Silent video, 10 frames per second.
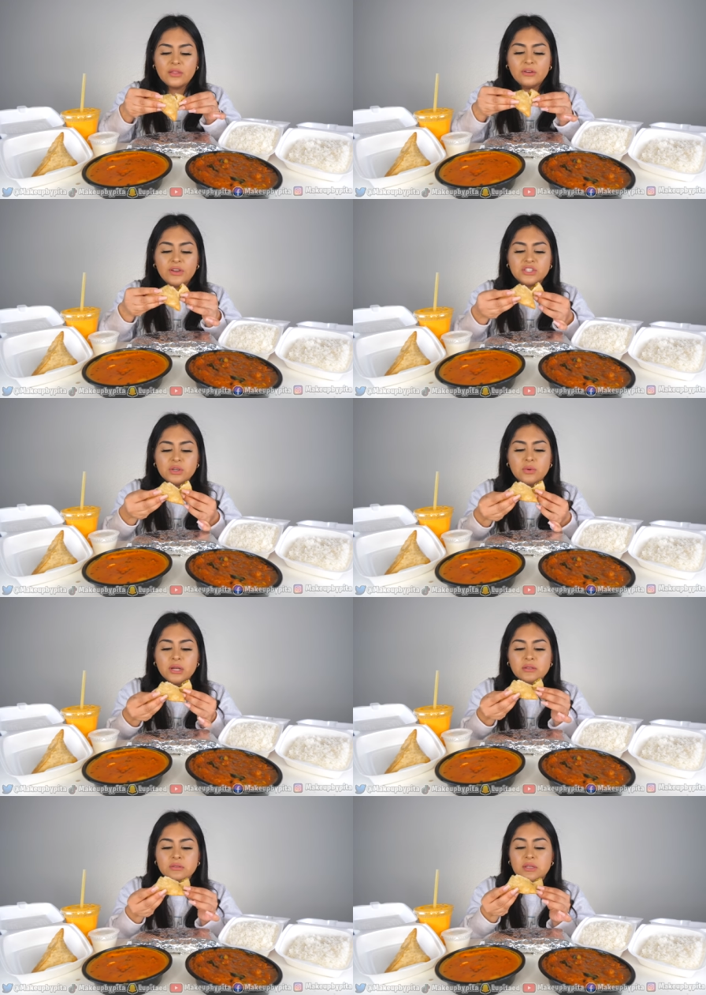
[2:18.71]
The veggie
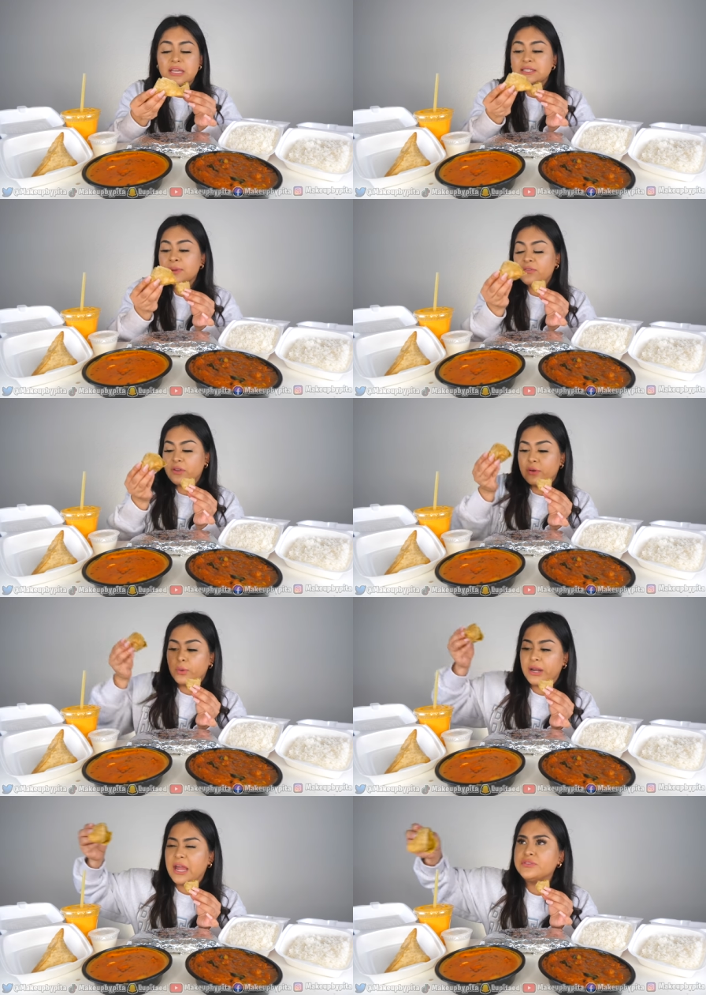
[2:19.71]
ones is my favorite
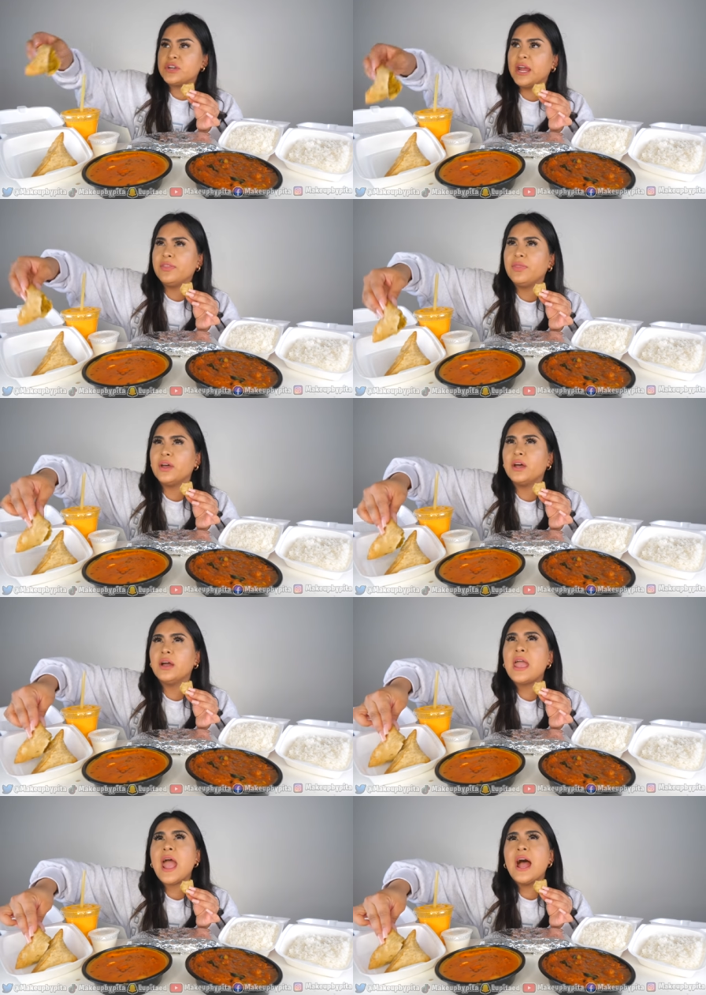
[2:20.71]
one. I've tried
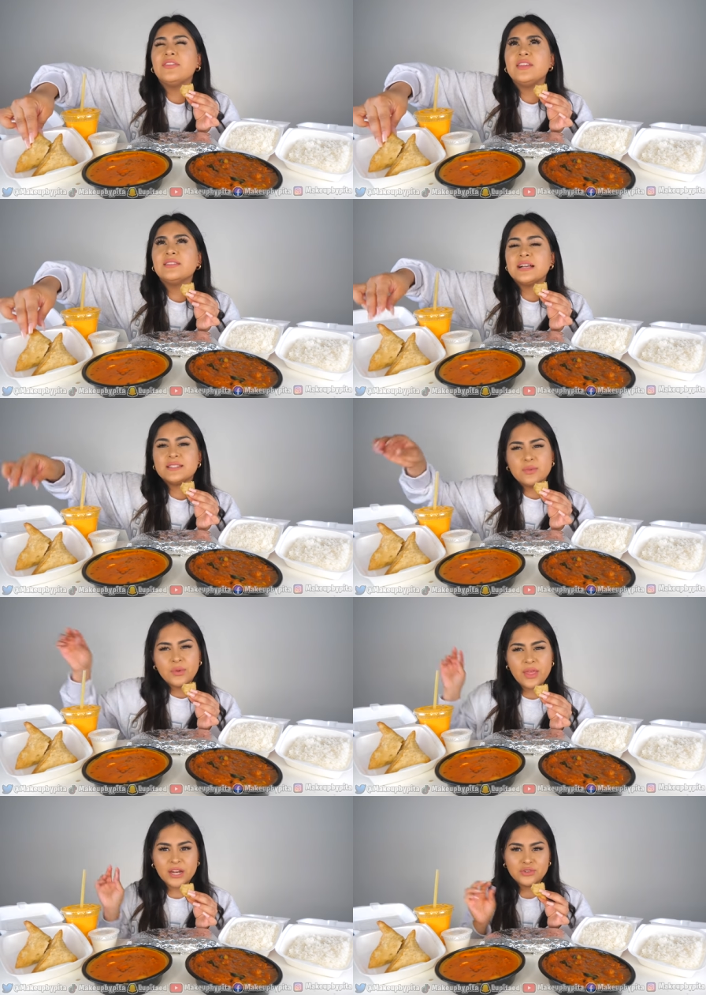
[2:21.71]
the, I think last time the
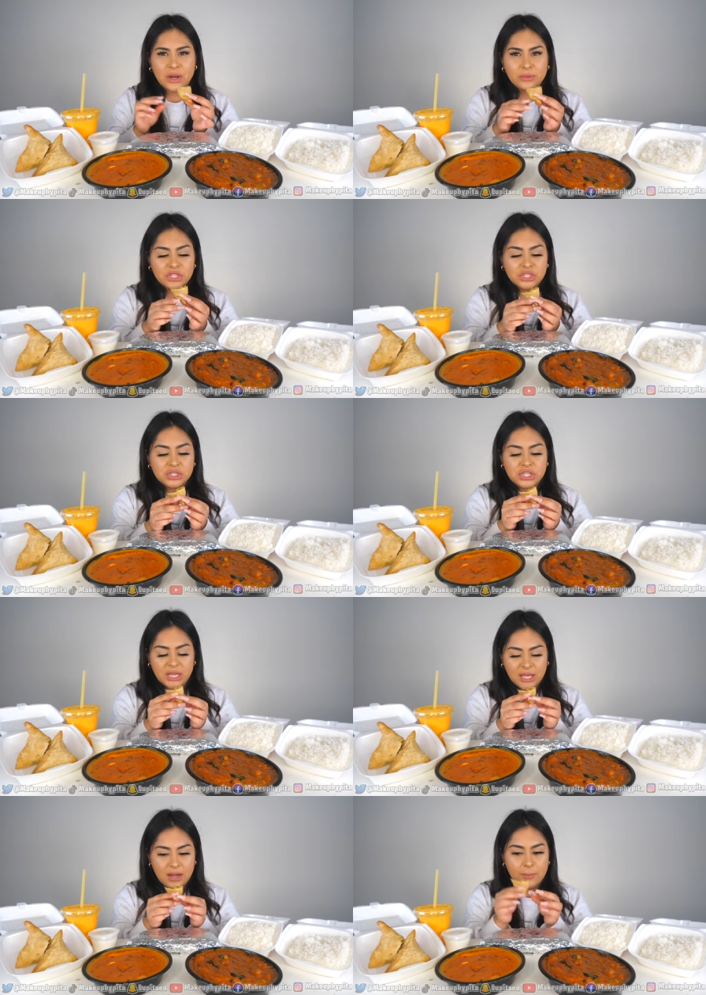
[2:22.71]
one that I tried was
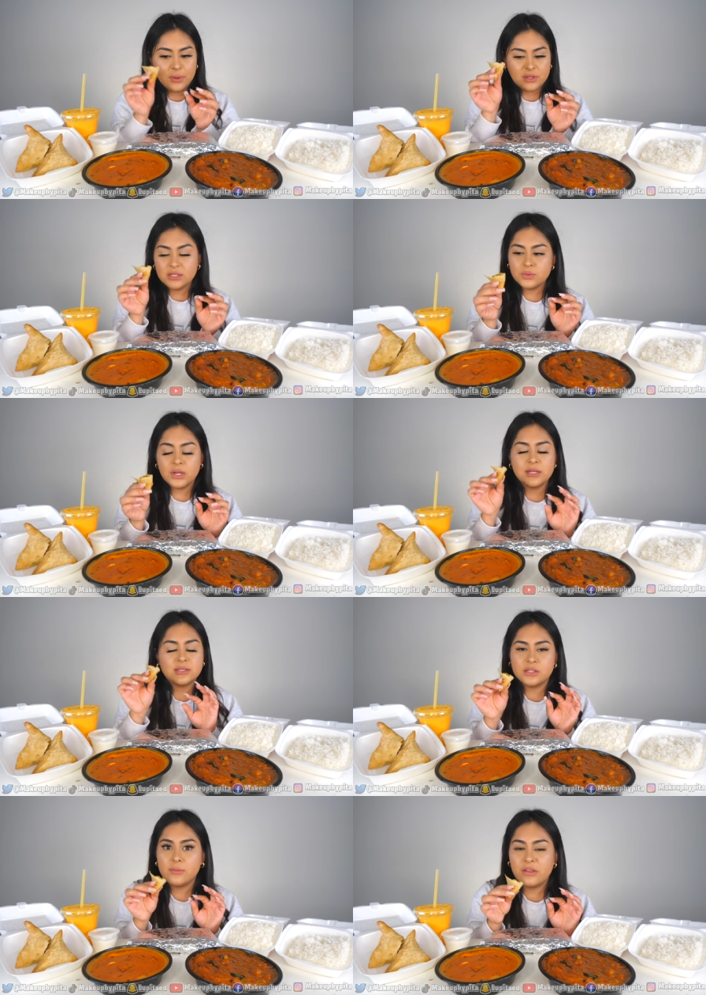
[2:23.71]
chicken, but this one is
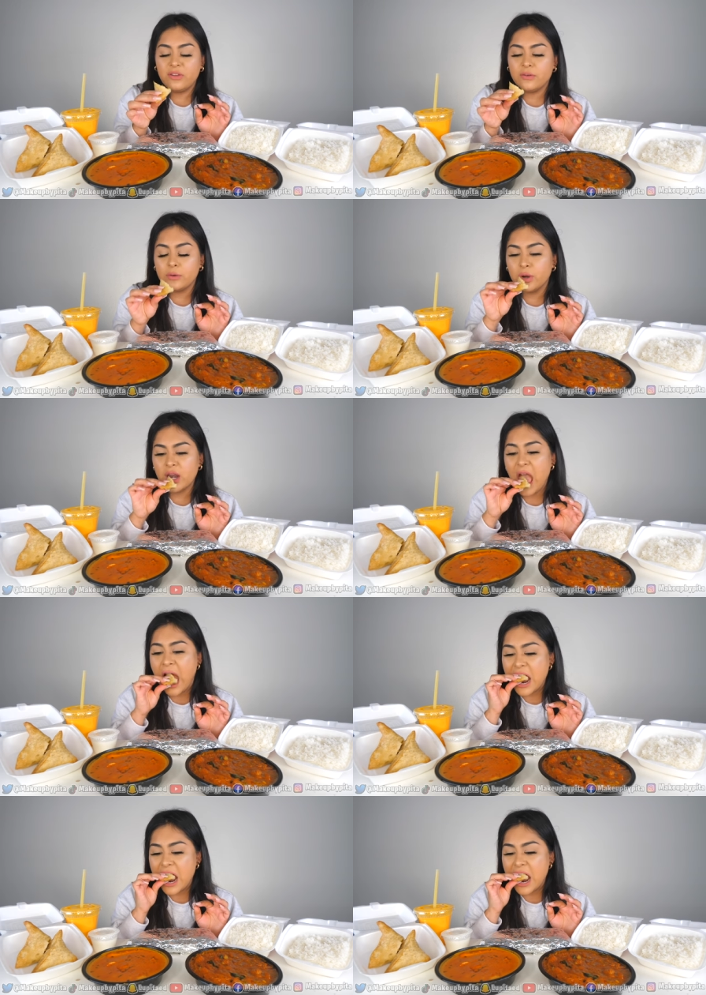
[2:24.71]
still my favorite one.